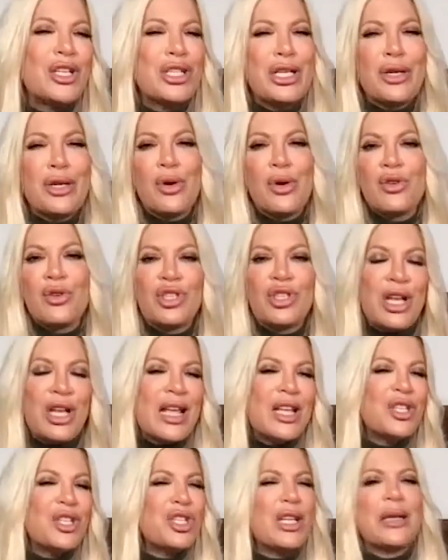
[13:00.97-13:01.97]
she
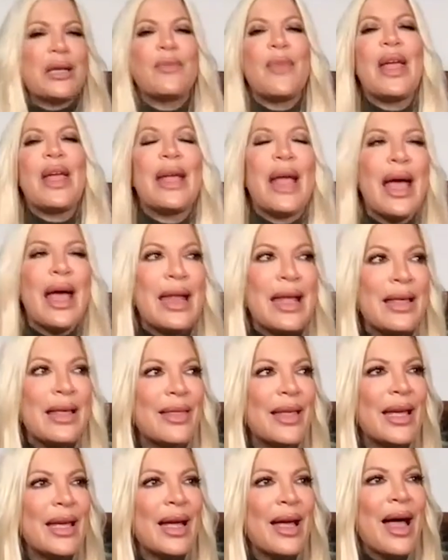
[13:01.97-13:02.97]
crochets, she can make
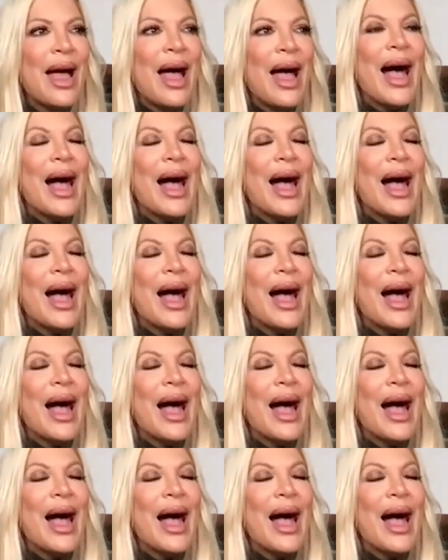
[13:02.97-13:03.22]
anything.